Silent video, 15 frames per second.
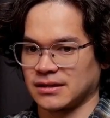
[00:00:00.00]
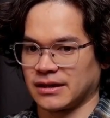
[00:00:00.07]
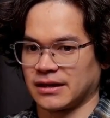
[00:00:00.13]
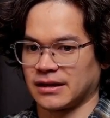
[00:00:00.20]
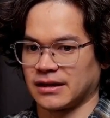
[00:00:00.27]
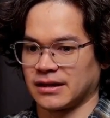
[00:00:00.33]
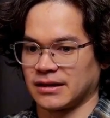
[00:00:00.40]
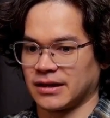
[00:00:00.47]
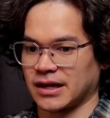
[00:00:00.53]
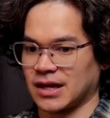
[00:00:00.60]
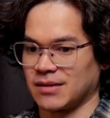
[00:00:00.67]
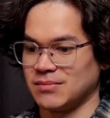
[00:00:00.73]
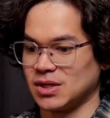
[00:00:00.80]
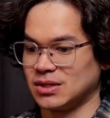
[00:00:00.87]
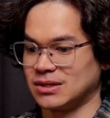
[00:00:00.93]

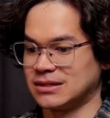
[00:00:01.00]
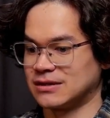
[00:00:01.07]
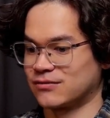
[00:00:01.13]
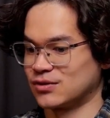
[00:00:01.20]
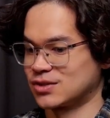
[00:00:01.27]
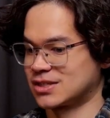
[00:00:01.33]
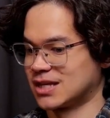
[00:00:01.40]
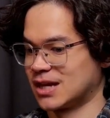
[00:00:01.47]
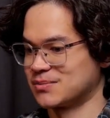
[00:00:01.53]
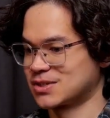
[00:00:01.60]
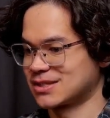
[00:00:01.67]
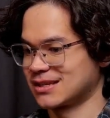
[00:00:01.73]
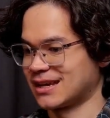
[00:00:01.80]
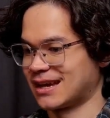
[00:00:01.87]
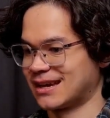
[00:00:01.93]
like a million different
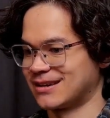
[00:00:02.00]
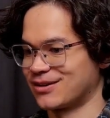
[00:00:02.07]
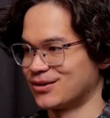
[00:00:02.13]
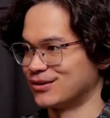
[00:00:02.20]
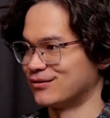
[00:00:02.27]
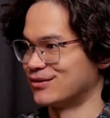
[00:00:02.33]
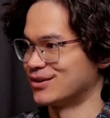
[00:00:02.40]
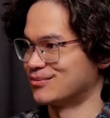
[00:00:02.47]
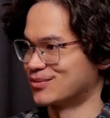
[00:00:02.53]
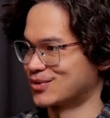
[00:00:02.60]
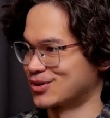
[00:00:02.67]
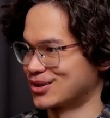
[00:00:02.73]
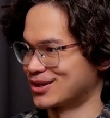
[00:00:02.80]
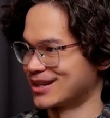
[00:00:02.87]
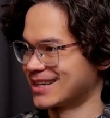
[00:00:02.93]
steps, and all of them
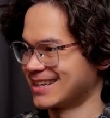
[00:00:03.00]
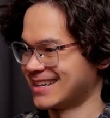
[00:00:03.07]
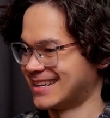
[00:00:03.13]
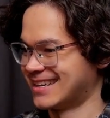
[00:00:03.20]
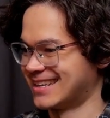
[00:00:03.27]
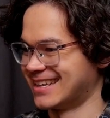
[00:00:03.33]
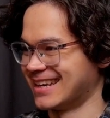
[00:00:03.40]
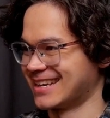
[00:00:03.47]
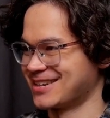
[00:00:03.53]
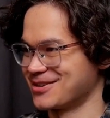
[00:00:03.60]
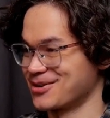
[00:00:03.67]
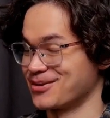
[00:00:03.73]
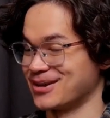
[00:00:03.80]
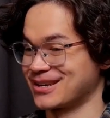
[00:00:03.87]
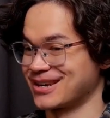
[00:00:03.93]
were like
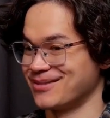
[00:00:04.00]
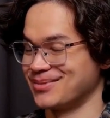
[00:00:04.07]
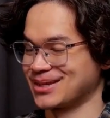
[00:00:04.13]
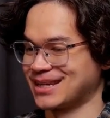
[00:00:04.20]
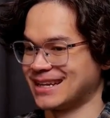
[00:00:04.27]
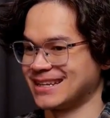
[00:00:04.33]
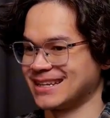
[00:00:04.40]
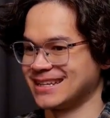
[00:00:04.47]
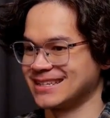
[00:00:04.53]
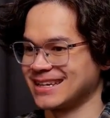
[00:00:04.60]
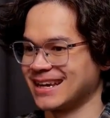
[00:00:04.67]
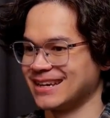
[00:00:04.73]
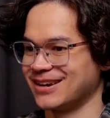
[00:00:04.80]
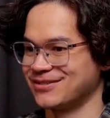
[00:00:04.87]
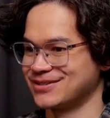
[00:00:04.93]
quite
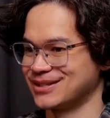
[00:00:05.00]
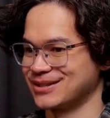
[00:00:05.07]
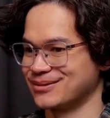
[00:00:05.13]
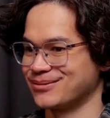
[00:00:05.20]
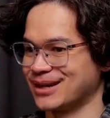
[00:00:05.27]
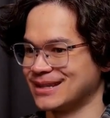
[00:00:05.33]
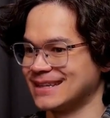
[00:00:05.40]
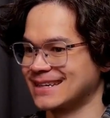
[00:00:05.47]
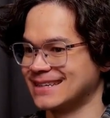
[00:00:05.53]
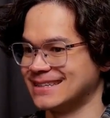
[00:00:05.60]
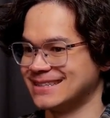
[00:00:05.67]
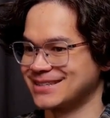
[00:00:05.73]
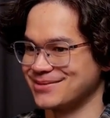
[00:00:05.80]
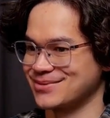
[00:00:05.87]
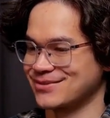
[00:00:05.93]
complicated and often quite
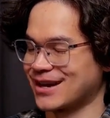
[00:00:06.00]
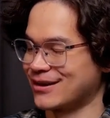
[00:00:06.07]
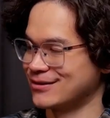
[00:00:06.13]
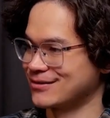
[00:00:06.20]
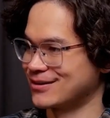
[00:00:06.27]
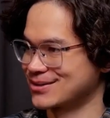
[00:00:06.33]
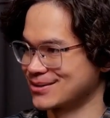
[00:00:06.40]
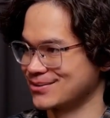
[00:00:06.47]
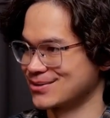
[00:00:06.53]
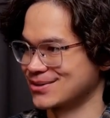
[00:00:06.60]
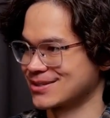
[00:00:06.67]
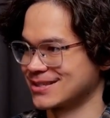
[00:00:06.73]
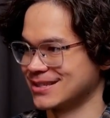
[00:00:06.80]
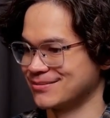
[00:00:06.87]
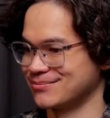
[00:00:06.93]
lucky in terms of how we found
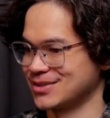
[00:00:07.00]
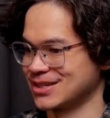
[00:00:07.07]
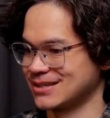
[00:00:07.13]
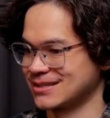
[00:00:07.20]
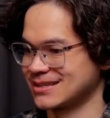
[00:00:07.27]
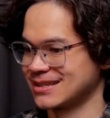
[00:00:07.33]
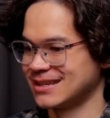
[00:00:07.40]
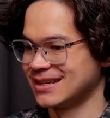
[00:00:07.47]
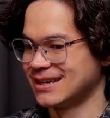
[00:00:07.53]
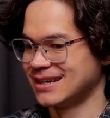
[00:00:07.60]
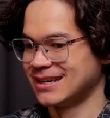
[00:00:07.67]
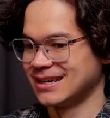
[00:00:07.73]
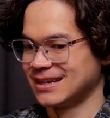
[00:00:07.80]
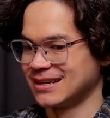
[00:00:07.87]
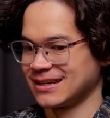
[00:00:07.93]
solutions to them, because
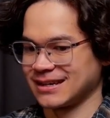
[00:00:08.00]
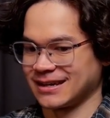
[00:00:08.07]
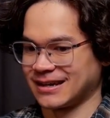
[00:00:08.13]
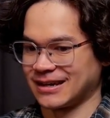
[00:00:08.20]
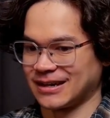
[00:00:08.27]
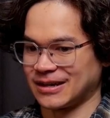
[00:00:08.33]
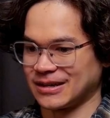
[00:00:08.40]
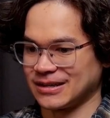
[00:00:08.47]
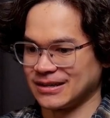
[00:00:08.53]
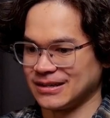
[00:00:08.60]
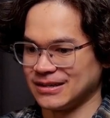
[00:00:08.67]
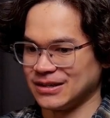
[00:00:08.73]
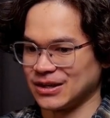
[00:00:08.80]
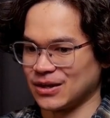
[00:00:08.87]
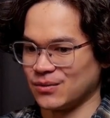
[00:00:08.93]

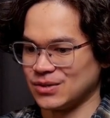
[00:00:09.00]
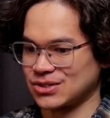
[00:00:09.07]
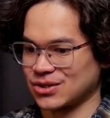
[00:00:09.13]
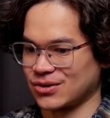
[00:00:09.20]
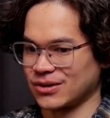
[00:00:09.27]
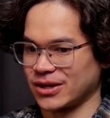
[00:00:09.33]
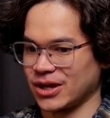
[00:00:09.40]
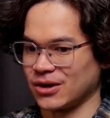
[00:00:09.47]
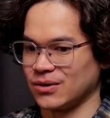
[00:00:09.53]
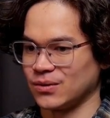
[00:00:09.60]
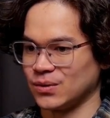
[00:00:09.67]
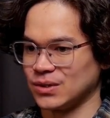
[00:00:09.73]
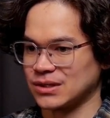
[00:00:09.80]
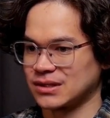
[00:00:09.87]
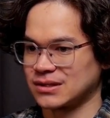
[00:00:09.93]
we started
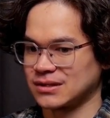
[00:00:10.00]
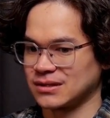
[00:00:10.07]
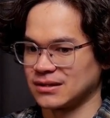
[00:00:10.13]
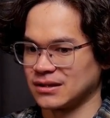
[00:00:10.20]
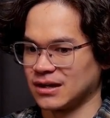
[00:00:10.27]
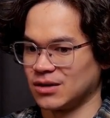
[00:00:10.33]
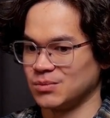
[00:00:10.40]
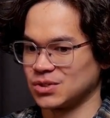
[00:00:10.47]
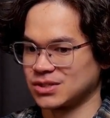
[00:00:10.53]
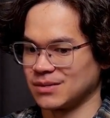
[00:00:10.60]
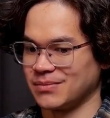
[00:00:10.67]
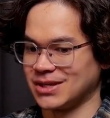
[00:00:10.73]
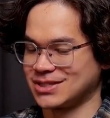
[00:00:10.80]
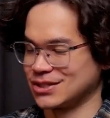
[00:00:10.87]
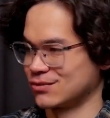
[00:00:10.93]
out with
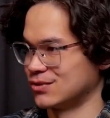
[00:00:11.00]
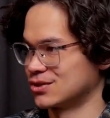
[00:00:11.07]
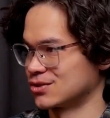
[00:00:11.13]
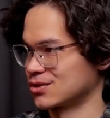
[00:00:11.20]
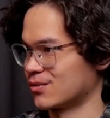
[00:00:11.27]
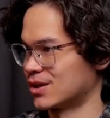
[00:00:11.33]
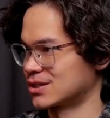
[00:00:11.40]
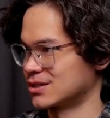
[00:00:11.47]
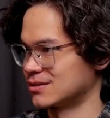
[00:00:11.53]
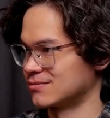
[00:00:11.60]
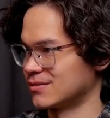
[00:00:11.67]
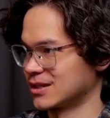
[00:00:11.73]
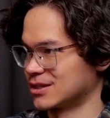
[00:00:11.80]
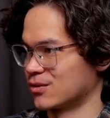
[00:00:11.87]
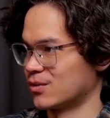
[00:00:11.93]
almost a basic research
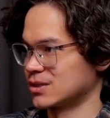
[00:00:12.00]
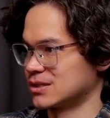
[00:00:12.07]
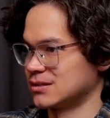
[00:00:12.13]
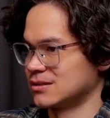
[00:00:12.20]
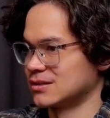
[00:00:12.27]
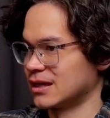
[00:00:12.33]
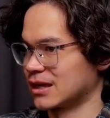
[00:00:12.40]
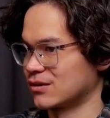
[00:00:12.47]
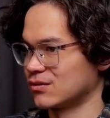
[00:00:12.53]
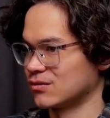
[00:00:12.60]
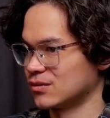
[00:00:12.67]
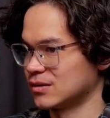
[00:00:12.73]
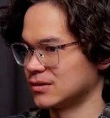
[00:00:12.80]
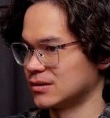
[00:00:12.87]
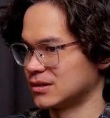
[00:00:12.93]
question. Like there wasn't like
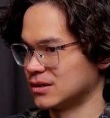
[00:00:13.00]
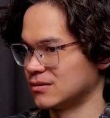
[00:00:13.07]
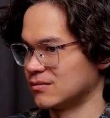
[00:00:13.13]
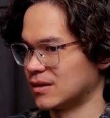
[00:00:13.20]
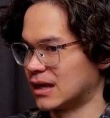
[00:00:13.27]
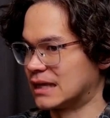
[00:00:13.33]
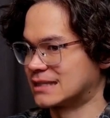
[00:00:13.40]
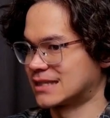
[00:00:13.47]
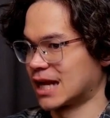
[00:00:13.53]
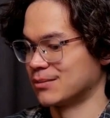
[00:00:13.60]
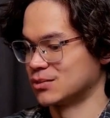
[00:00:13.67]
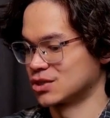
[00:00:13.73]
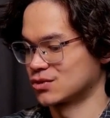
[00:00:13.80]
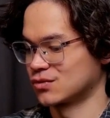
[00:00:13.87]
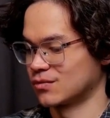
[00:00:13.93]

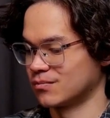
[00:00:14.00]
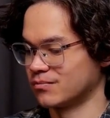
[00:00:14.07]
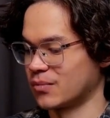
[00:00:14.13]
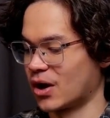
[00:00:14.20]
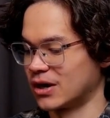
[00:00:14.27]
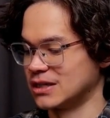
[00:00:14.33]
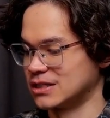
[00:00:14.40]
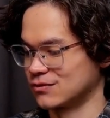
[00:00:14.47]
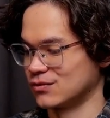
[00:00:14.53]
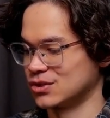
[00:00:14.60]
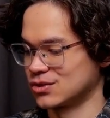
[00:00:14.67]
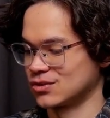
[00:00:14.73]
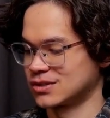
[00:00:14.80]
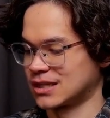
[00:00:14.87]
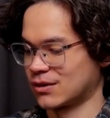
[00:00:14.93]
established bodies of
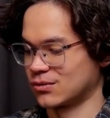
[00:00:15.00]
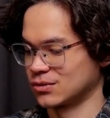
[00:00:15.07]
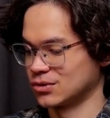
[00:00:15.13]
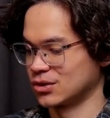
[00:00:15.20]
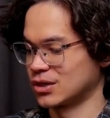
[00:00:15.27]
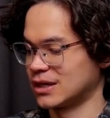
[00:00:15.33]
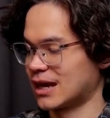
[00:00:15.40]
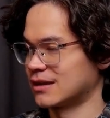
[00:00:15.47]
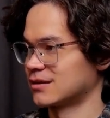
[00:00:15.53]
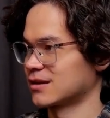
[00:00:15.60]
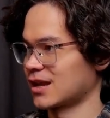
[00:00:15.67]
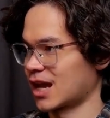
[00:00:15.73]
research that were looking at the